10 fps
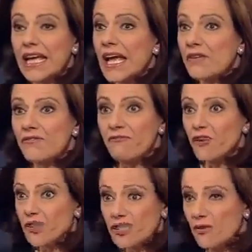First of
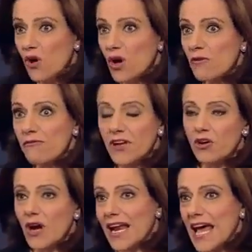all, go figure out how
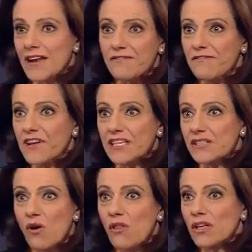to fix all the
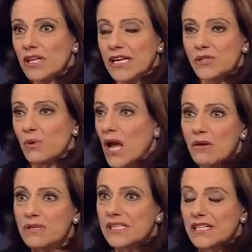leaks. When I was in
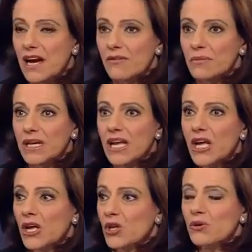government,
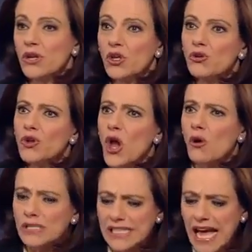you'd know
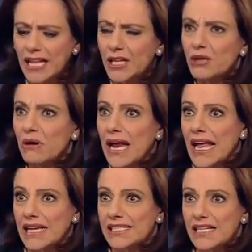exactly who had access
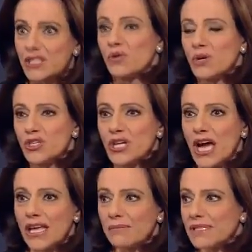to which documents.
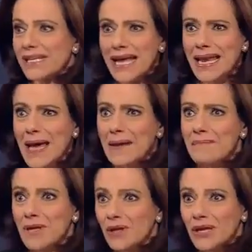Not a
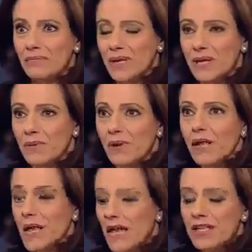million people.
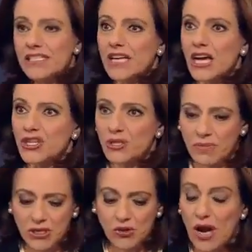This guy should be
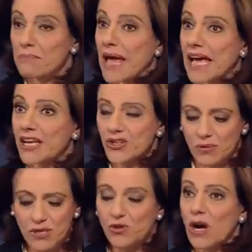tried. Manning should be
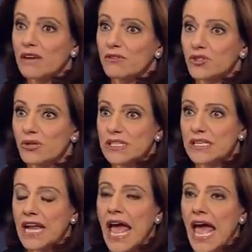tried for treason.
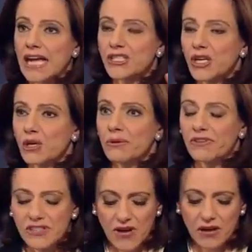Execute him if he's found
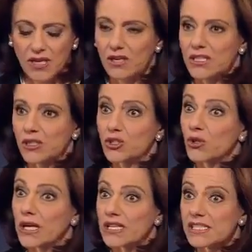guilty. Julian
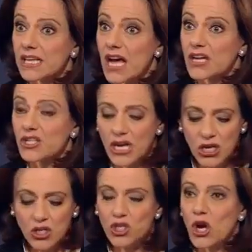Assange,
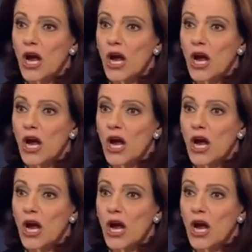try him for